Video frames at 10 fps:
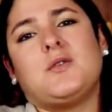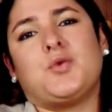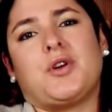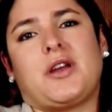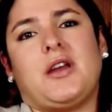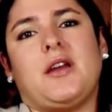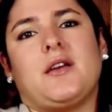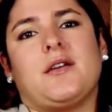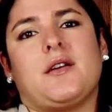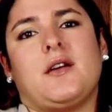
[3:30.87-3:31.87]

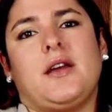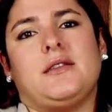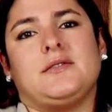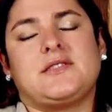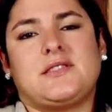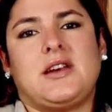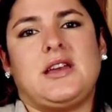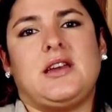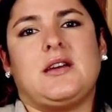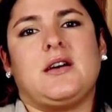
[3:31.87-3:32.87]
working and
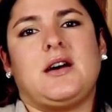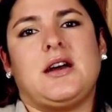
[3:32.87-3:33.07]
studying